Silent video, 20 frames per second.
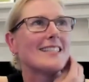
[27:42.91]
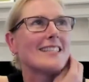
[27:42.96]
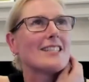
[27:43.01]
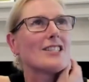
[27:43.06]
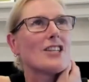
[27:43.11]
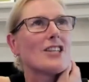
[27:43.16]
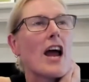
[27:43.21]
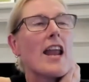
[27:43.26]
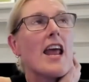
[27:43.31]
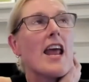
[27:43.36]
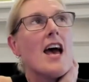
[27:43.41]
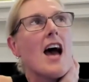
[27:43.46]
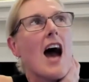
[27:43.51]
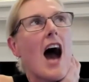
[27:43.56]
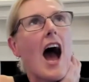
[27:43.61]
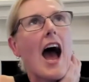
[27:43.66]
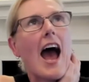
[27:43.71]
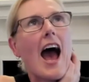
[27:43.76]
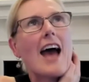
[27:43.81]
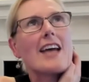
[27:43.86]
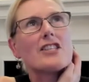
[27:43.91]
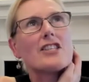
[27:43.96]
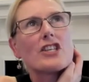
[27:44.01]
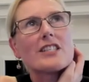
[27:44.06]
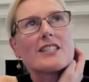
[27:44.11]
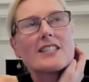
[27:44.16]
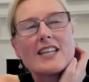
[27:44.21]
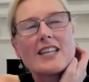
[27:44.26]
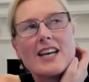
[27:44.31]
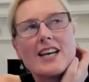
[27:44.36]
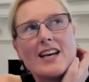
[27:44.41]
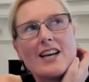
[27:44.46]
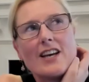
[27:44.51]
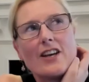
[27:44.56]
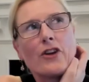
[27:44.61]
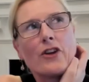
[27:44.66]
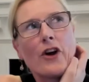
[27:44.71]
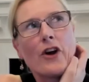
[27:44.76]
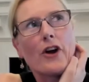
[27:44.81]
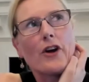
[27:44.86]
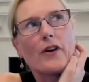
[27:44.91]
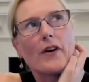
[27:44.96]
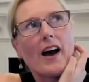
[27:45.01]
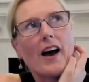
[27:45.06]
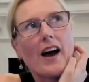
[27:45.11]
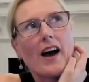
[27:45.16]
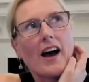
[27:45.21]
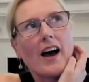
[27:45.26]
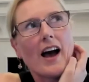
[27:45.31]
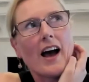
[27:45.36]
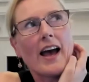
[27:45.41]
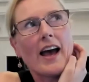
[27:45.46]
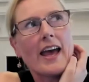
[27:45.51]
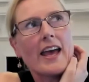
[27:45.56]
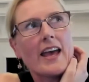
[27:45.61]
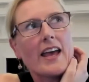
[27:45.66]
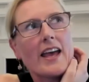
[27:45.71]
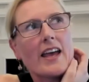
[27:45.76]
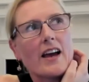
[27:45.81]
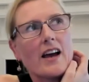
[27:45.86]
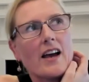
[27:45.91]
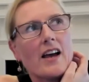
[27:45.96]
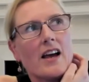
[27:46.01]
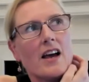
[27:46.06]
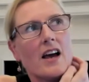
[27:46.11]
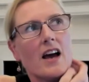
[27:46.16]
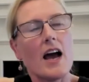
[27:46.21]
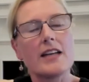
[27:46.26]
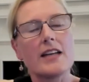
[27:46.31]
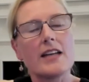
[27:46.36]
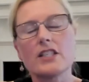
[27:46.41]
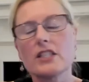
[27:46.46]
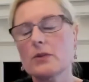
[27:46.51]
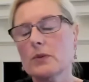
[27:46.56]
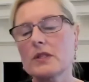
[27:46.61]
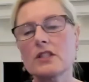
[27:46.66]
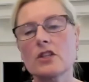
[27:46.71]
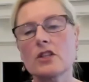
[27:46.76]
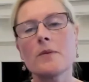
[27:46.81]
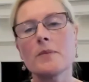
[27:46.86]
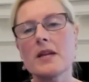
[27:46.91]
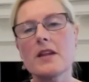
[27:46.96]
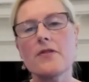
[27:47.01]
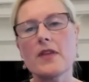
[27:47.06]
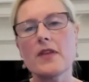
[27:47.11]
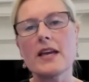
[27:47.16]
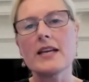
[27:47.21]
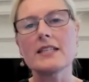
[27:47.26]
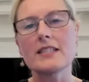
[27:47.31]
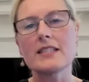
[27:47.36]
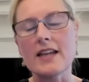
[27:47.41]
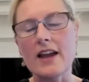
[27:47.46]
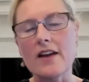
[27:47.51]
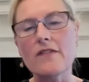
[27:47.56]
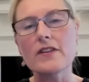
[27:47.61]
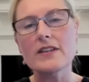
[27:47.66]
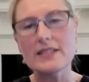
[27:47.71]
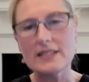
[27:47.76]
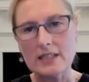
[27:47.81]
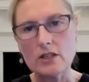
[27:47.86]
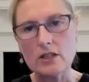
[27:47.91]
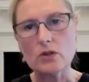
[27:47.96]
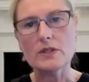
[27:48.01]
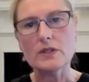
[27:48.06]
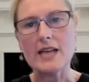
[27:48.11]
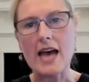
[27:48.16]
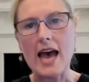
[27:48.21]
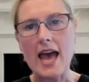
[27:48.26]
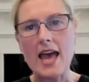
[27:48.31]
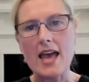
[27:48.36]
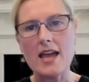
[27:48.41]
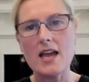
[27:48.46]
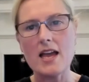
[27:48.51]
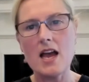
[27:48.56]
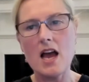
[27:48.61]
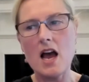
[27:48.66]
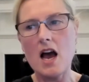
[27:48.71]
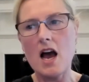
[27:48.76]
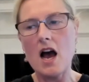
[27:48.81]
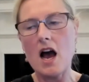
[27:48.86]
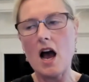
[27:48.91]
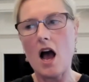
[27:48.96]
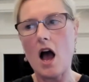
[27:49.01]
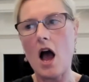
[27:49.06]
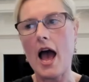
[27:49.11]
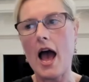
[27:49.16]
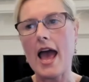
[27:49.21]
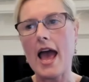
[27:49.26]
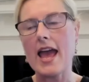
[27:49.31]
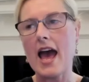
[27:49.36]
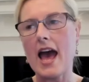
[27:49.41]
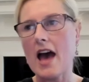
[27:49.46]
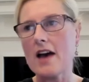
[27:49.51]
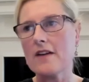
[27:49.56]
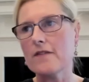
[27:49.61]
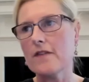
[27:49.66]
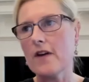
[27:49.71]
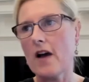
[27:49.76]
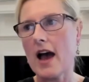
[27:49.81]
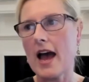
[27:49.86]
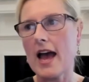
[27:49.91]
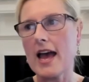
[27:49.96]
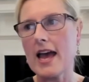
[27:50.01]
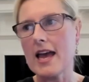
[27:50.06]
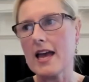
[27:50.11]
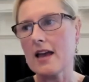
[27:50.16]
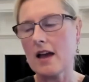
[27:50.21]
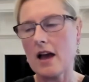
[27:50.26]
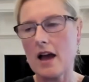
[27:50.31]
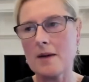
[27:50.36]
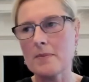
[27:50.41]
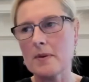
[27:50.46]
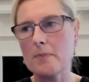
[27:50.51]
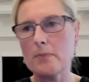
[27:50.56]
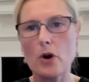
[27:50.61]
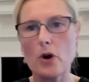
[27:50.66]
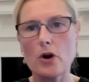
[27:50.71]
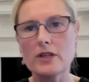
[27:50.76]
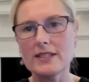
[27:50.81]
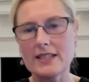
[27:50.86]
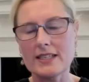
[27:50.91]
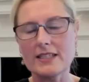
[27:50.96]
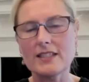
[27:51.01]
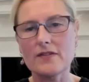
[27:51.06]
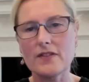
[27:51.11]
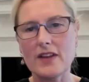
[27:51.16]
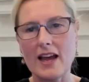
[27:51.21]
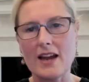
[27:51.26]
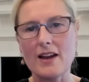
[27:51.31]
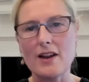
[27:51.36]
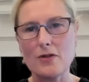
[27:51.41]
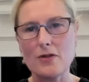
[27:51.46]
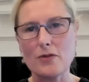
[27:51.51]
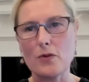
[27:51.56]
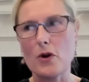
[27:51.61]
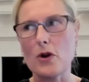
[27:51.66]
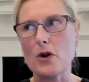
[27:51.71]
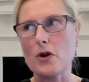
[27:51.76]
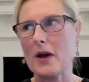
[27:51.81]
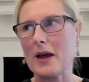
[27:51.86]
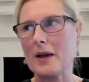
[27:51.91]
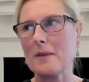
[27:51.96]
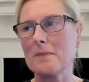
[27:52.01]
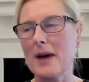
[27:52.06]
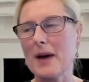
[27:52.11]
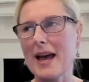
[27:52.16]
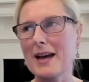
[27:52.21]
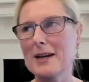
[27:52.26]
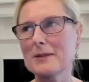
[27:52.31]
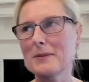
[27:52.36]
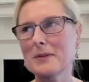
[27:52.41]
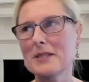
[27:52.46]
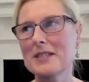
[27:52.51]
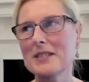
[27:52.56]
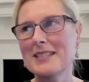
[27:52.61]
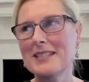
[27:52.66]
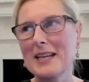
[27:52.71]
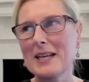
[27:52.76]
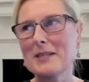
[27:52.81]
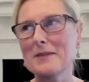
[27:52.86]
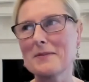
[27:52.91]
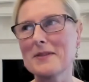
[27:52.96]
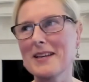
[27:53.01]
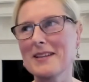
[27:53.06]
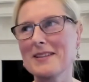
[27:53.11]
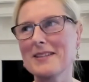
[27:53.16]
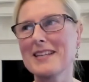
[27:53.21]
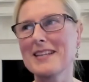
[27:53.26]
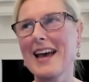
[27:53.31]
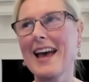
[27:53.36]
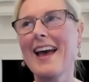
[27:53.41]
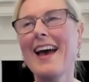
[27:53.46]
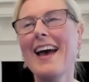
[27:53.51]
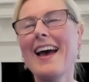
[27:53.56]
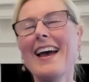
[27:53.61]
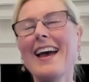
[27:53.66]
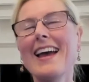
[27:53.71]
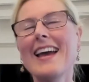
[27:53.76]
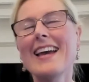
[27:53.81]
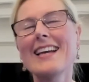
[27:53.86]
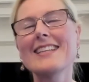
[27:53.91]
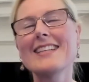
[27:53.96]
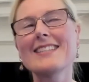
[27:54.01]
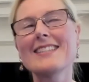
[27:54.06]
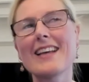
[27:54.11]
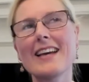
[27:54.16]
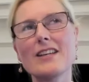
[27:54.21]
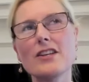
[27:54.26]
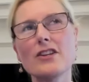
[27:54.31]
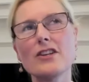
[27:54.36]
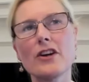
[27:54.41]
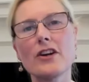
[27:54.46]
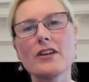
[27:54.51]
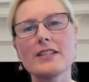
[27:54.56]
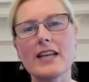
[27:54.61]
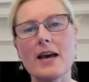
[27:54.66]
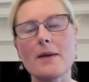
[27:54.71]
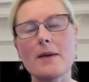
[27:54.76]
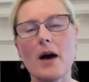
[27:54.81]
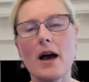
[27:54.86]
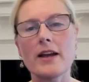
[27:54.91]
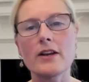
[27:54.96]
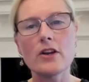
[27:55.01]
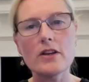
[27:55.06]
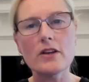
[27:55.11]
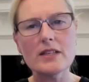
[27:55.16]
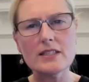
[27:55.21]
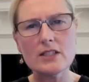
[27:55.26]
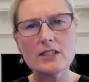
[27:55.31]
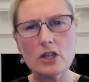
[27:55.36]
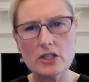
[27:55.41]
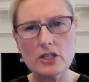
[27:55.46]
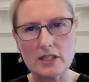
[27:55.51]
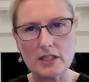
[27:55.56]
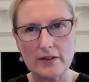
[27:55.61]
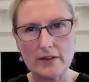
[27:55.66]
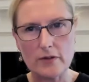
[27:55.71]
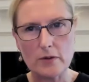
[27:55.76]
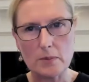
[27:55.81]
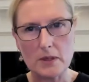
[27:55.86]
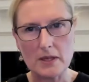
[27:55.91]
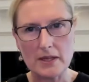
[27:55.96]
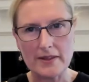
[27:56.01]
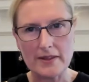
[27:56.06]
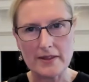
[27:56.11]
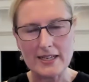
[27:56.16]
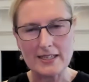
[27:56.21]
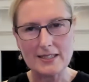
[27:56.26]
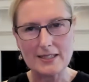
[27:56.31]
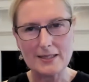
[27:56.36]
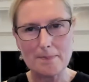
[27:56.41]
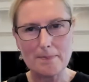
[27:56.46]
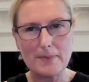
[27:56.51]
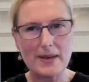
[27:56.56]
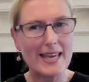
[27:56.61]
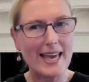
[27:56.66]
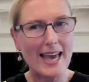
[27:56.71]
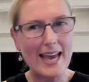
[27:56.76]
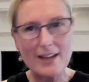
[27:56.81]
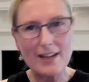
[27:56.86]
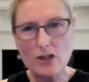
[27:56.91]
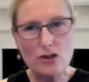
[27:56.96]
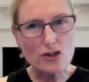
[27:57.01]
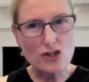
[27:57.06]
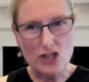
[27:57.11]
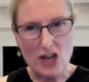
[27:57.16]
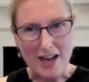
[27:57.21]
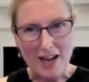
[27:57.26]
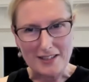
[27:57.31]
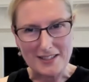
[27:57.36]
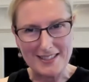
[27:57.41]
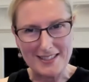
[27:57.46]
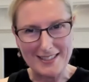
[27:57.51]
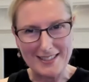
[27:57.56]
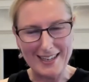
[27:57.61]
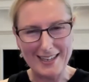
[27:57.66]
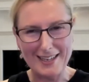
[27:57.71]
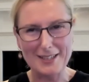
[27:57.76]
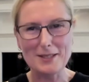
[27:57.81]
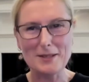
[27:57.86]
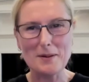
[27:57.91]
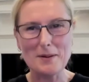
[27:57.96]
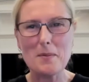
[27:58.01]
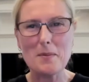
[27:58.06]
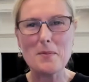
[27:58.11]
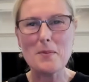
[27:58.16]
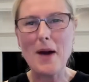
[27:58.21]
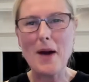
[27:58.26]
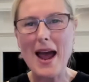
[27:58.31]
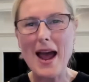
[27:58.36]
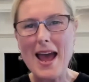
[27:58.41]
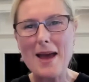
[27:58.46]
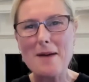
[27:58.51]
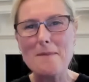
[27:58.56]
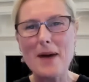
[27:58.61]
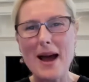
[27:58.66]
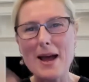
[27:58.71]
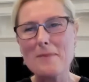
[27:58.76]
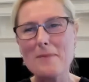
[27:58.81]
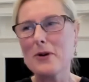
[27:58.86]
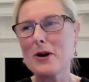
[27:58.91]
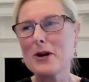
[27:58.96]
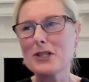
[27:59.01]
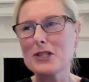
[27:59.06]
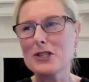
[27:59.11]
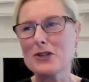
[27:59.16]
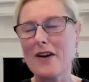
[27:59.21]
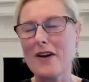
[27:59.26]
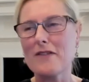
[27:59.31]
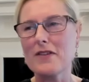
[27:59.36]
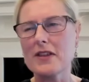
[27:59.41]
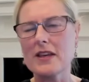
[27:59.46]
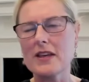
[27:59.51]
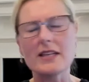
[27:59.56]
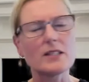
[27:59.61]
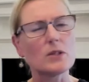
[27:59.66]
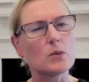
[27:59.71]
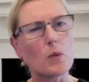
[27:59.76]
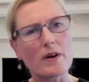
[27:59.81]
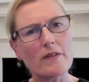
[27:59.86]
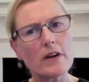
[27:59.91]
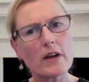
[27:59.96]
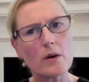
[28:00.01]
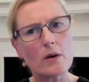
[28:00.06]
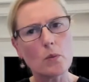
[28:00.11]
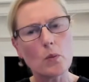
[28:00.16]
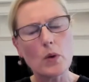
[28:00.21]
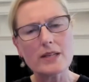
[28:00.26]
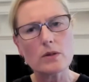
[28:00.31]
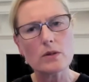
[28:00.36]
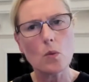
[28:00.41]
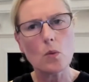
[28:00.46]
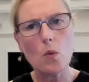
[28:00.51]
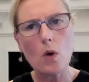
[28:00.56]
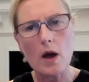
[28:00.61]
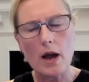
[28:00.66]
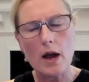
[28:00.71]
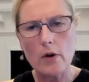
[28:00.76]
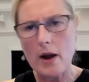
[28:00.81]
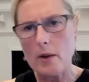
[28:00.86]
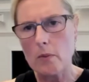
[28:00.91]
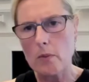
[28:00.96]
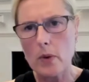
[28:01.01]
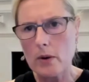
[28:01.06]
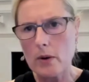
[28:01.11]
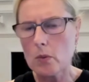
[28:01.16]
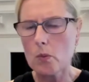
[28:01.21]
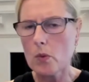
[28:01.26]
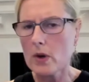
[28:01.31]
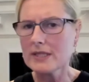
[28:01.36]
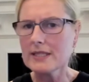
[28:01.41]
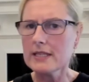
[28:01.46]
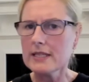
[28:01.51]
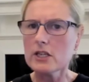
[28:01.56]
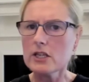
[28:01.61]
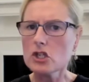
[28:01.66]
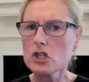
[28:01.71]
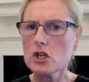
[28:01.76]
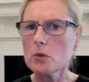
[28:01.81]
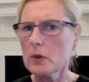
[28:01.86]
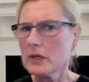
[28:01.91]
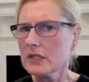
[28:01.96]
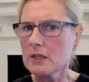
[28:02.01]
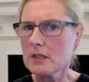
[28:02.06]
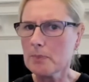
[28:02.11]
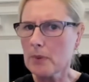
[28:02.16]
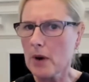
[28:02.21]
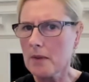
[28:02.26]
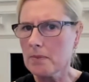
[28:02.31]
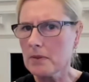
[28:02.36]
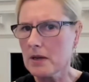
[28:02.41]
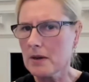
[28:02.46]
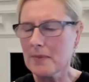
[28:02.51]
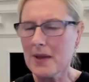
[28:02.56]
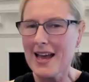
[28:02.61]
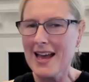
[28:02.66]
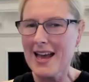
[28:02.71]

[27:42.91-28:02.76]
It's not. I, I just you know I I just with so many things in every single day I have, I am a process of getting through. And my husband just said to me the other day, He's like, you know, Deb, I know there's no deliverable in this, but can you just? Because my my approach to everything is, what am I, what, all right, what, what's the issue? What's the problem?